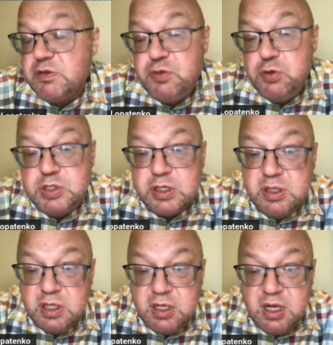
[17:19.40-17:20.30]
of user.
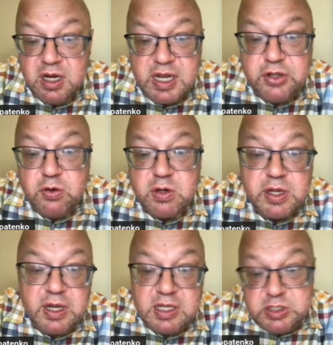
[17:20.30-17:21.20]
Can you
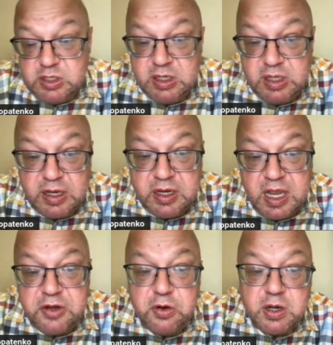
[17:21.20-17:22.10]

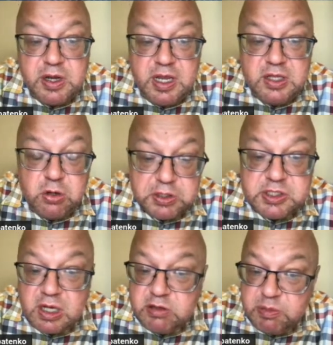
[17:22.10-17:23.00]
create cold
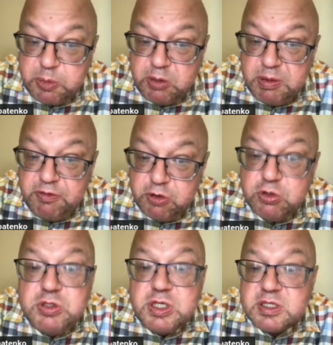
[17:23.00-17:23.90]
start problem for
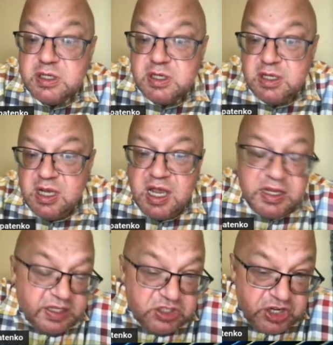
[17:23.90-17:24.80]
users? And
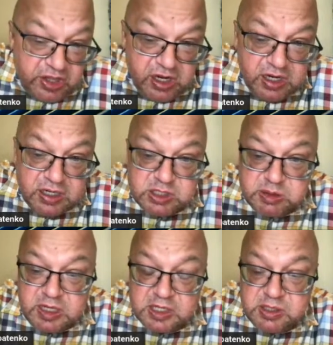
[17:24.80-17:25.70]
then generally, as
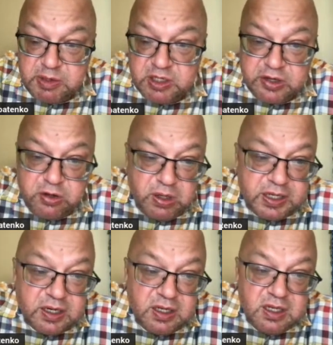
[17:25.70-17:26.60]
customer,
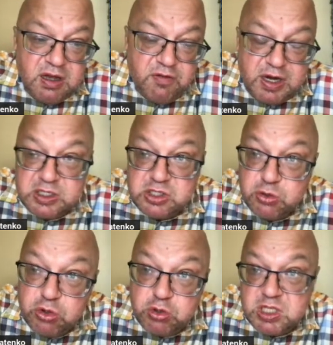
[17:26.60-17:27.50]
like one is new
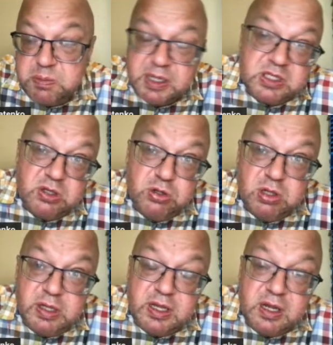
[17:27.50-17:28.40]
user, but
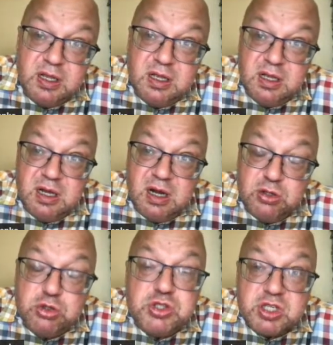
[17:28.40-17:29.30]

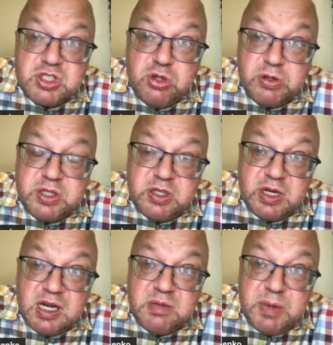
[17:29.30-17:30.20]
users don't
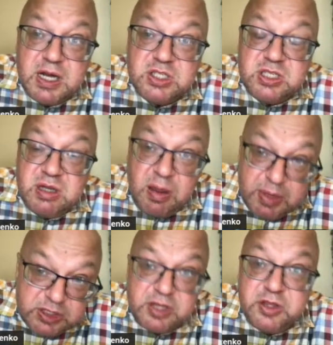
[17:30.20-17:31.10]
interact much. I
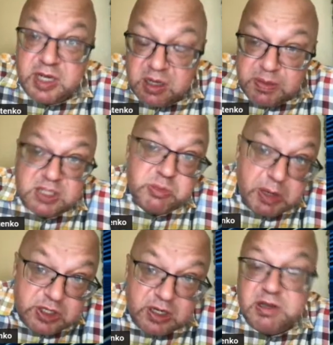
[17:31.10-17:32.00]
mean, they interact much, but
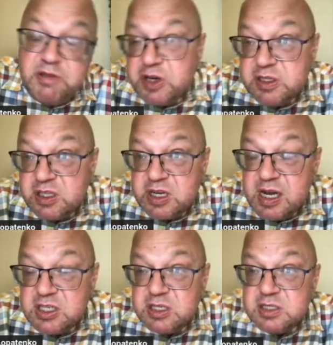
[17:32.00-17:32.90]
there are different
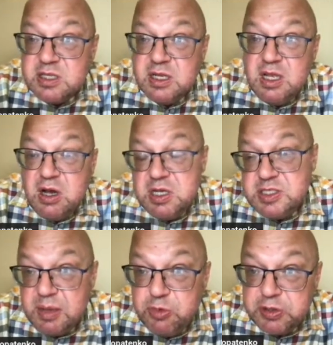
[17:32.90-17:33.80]
interactions.
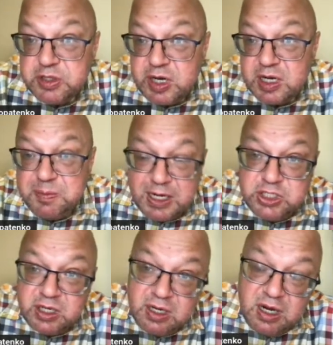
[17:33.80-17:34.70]
Some don't interact
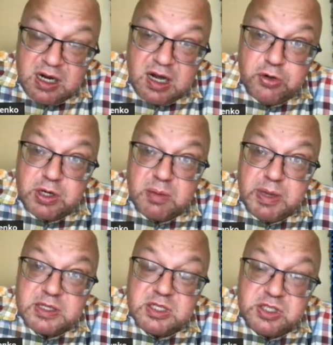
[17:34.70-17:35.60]
much. How you can
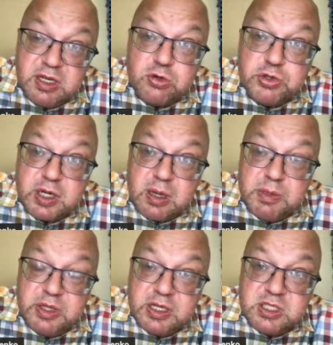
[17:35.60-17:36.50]
make this really good
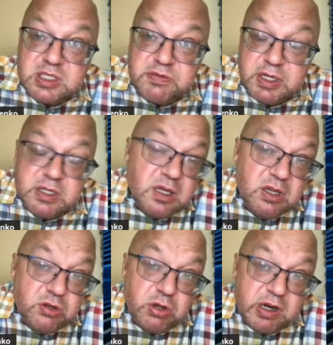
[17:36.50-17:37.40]
recommendations when
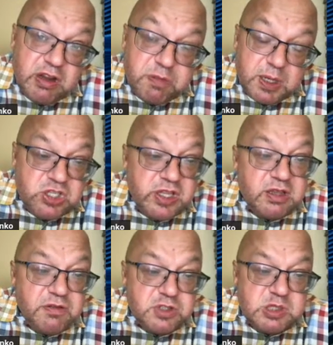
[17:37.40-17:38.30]
you don't have much data
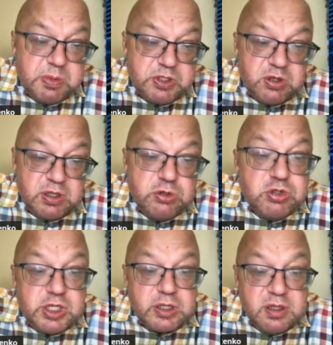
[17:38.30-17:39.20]
for this particular
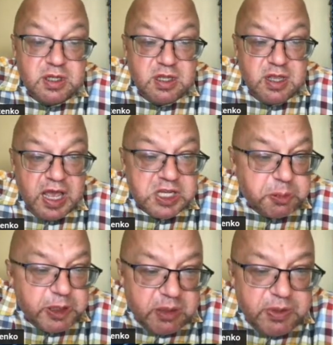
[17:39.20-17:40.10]
user?
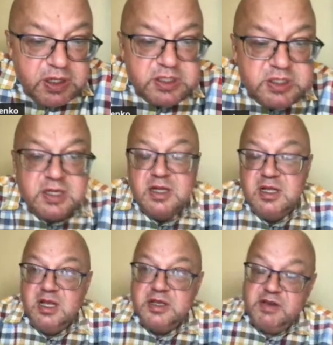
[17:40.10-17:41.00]
Explainability.
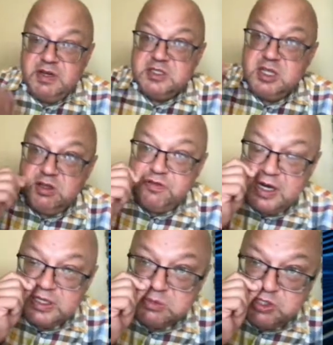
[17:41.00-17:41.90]
Given a set of
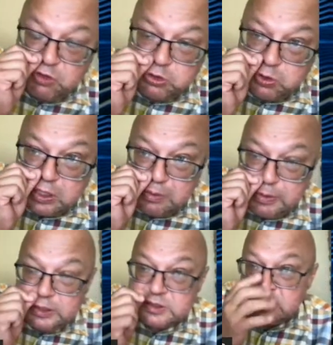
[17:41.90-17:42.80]
items you want to
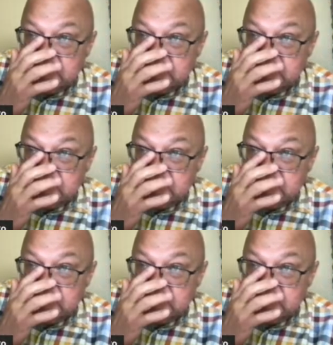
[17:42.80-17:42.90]
recommend,